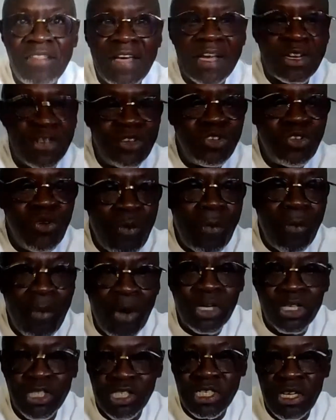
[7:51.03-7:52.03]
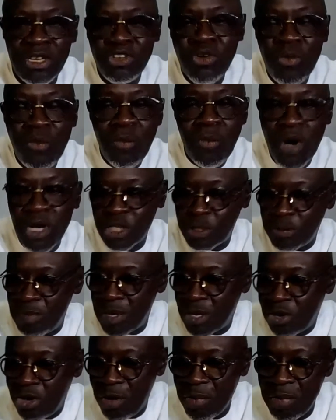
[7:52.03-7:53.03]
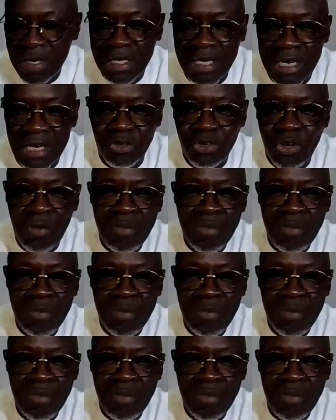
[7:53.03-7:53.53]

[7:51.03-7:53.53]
that you must be committed.